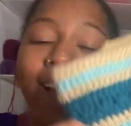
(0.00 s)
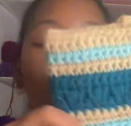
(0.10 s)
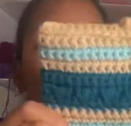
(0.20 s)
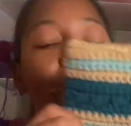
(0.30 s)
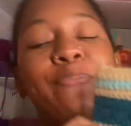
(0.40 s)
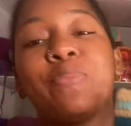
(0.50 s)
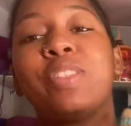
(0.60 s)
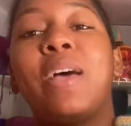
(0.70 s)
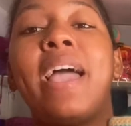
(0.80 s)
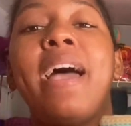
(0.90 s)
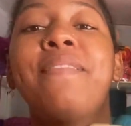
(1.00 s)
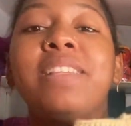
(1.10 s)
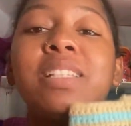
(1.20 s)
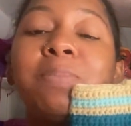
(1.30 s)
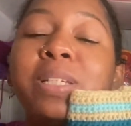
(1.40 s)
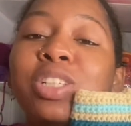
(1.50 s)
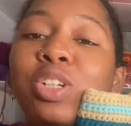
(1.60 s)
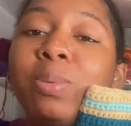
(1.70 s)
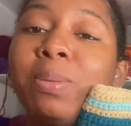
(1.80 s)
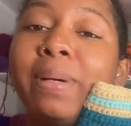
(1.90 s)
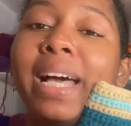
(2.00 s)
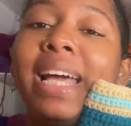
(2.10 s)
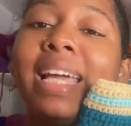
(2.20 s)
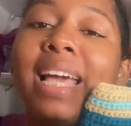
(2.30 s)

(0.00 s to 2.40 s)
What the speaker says: Okay, so I have this beachcomber bag